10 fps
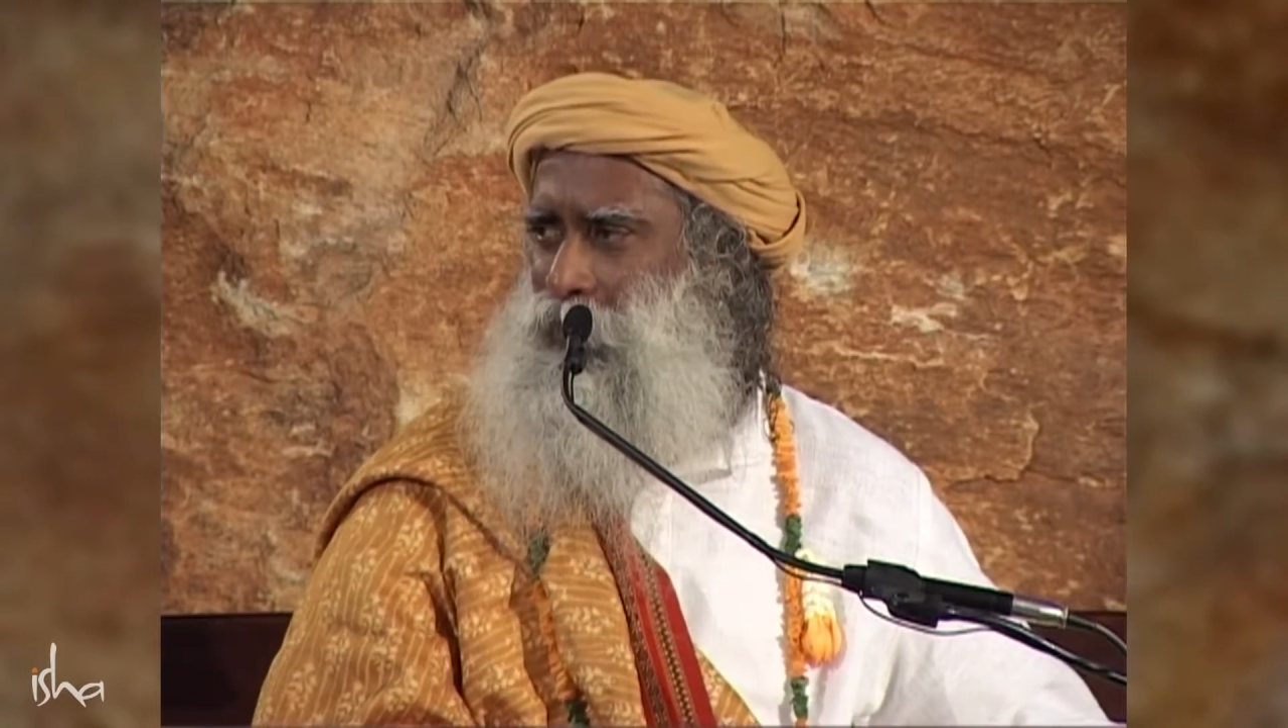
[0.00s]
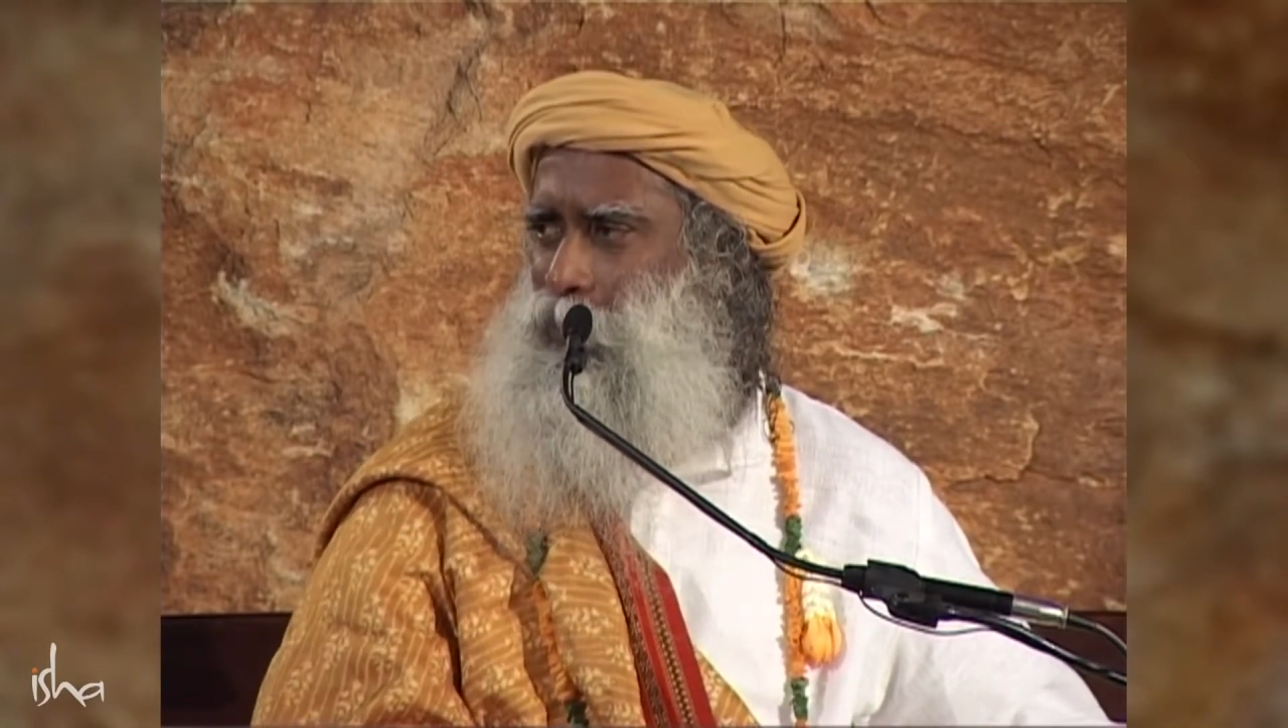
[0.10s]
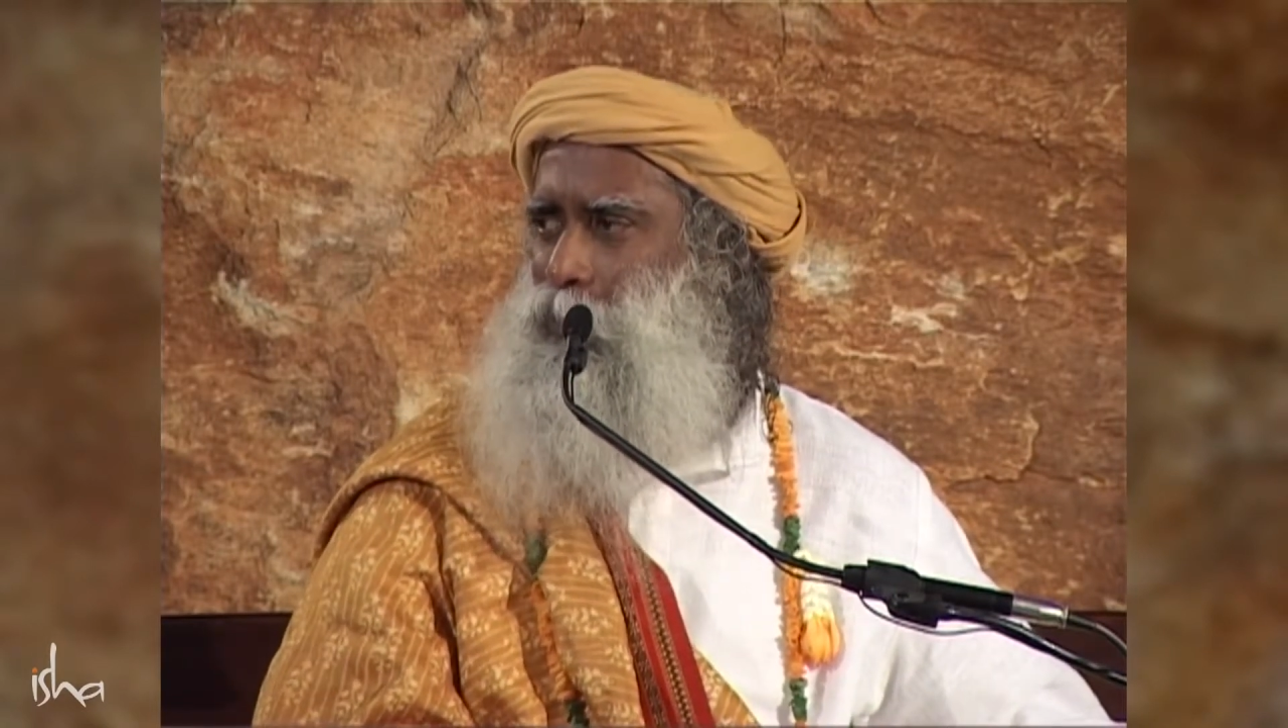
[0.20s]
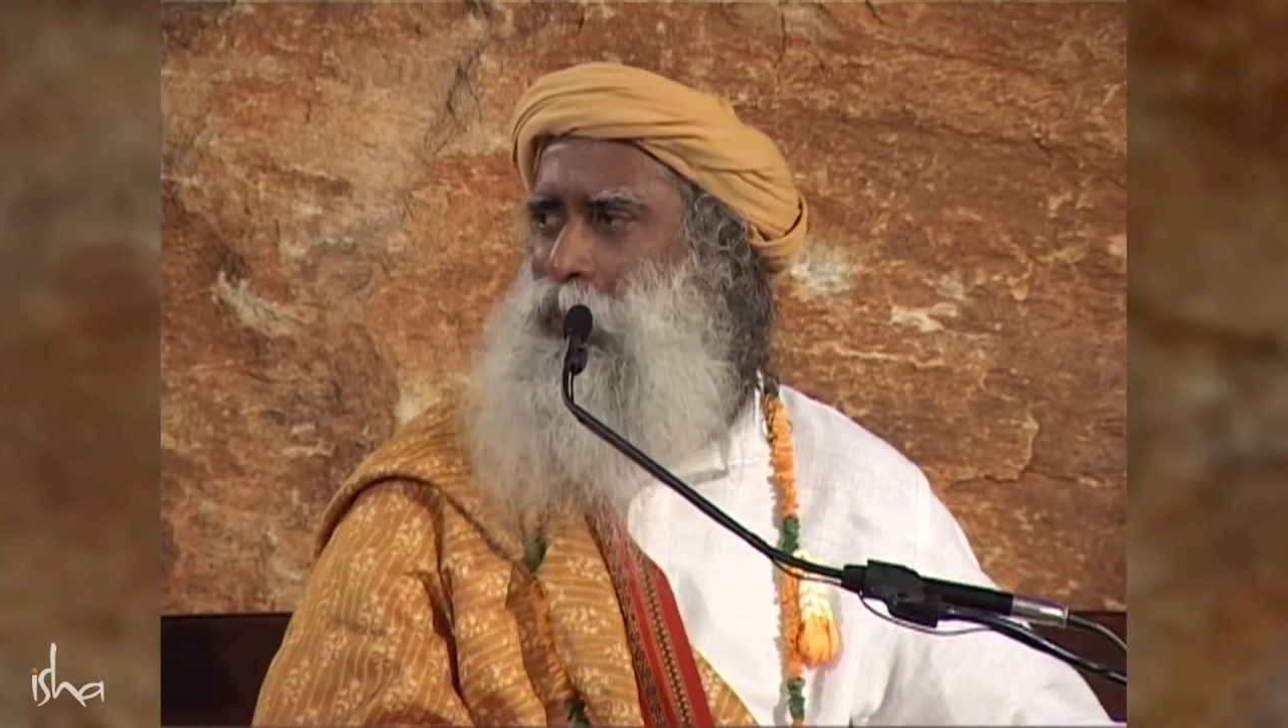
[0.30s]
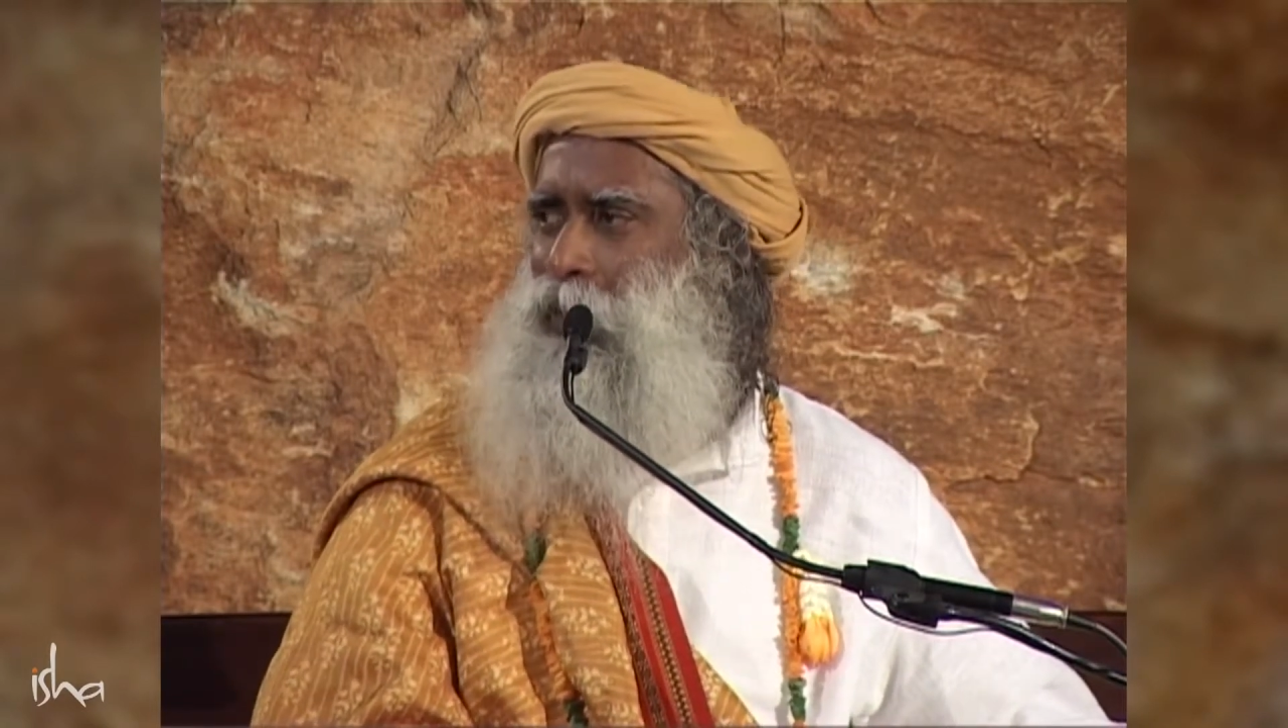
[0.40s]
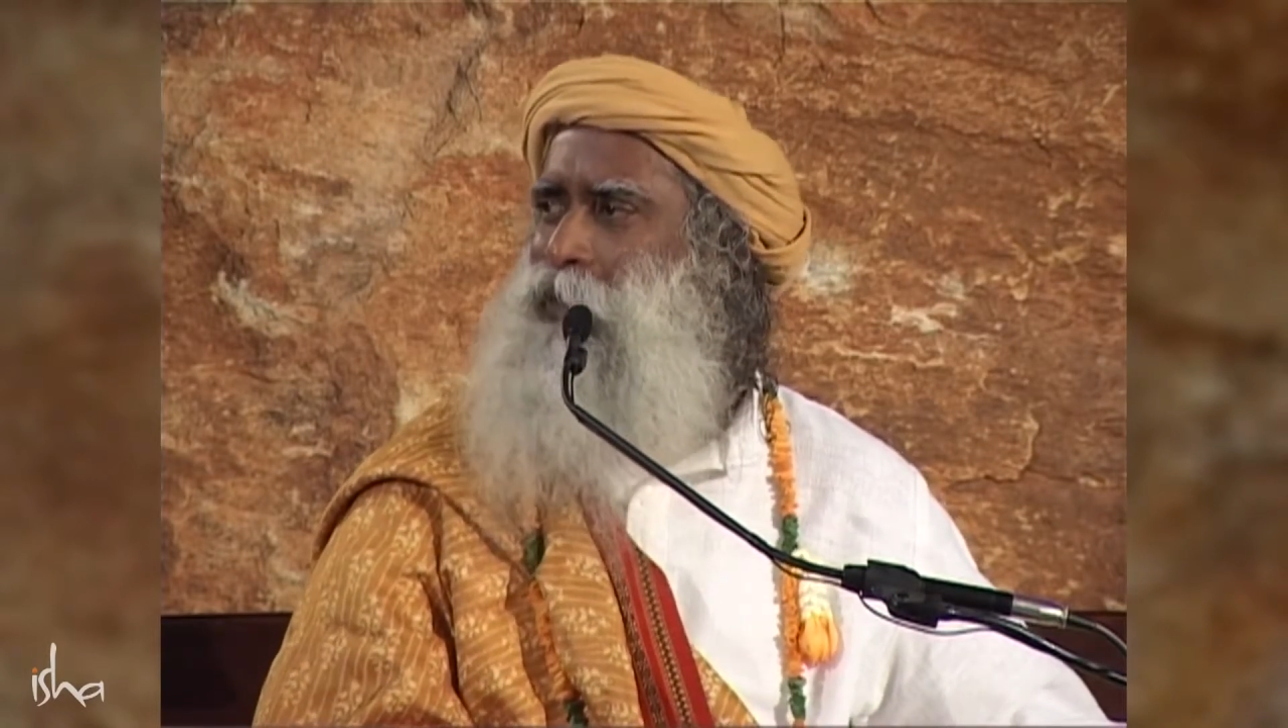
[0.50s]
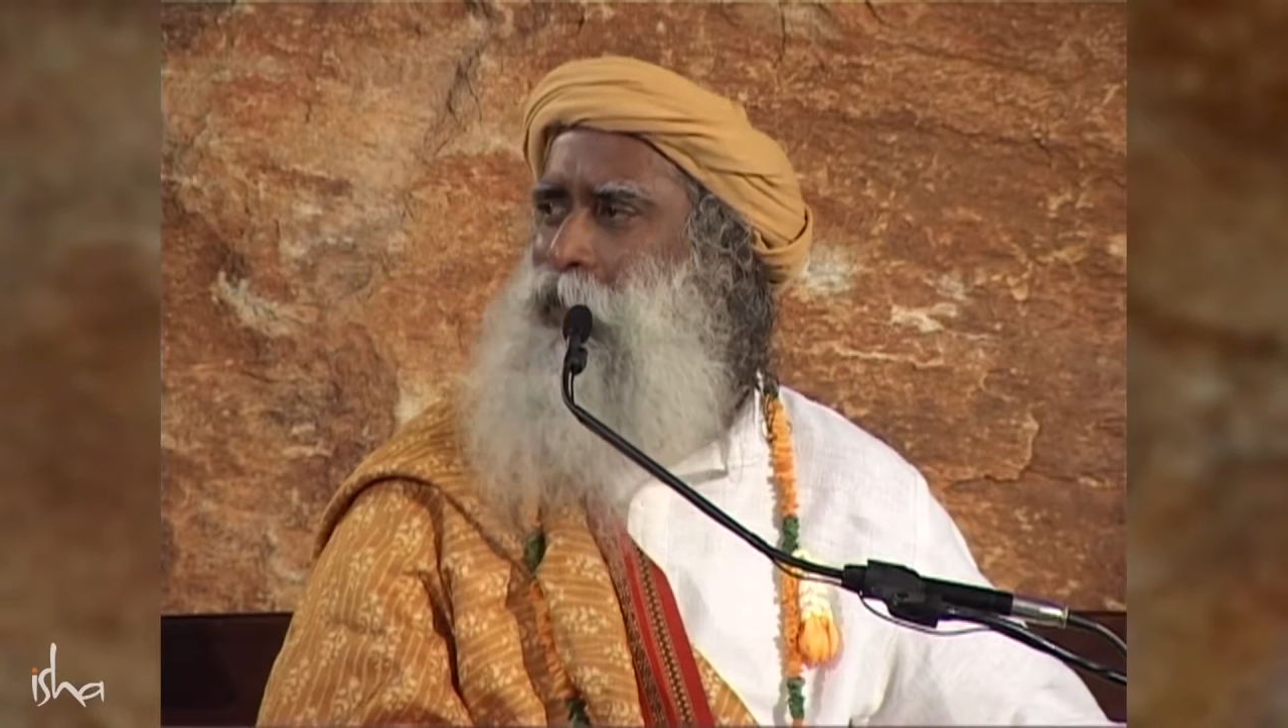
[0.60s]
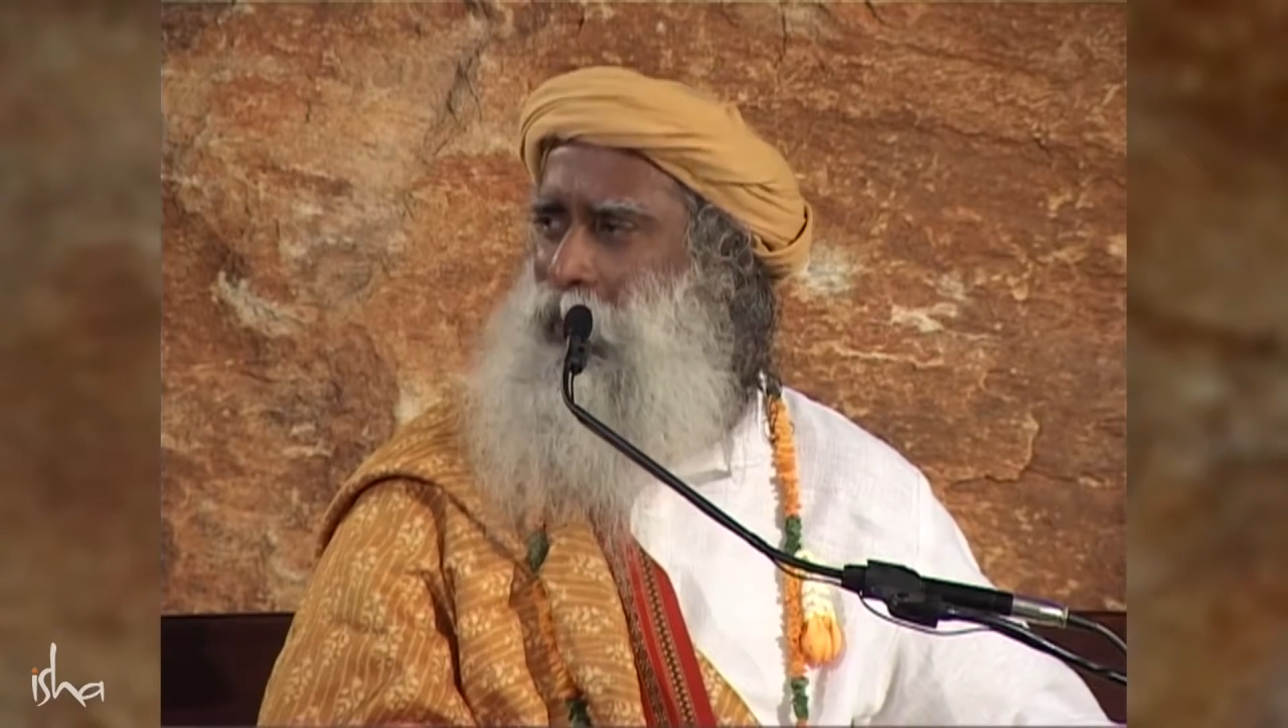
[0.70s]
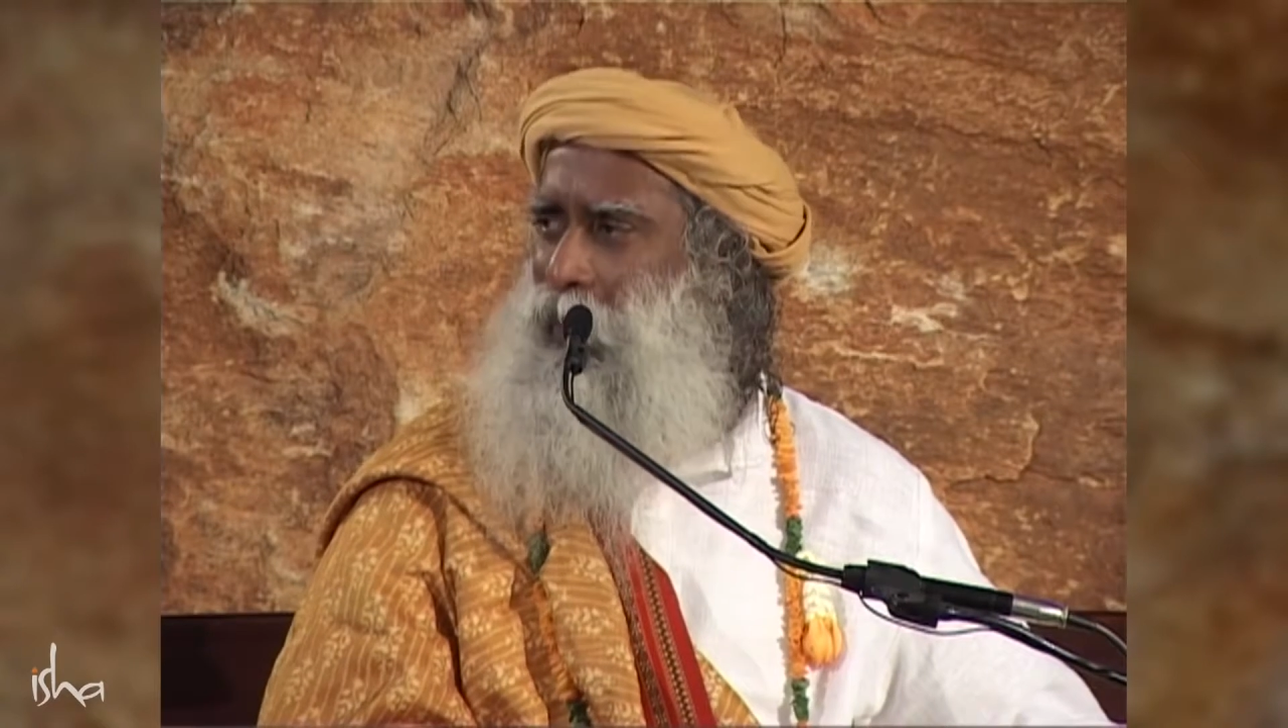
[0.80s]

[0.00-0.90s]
could be easily